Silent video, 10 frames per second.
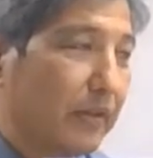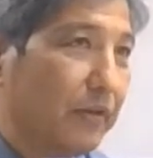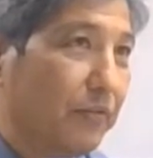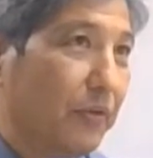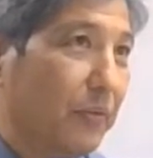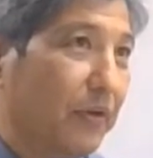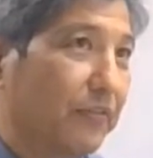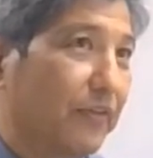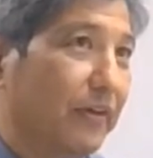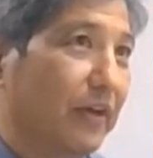if we want
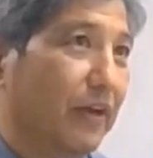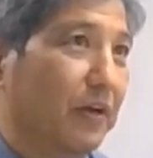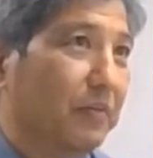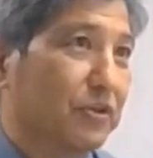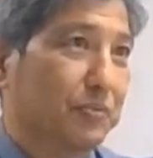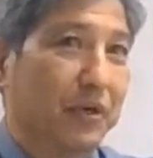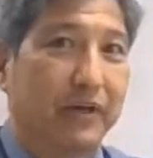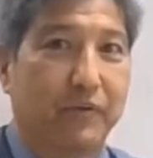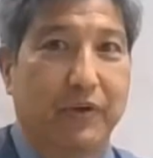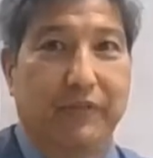to find out how much
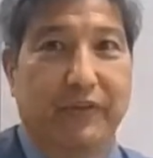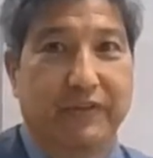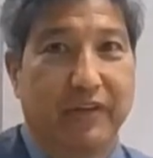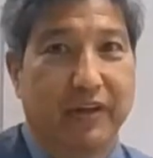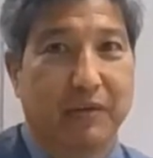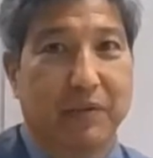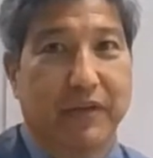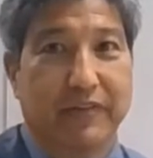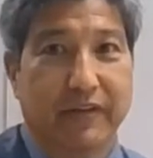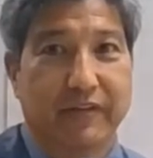product we have, let's think
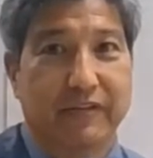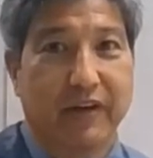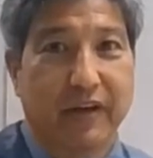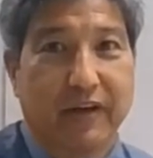about this.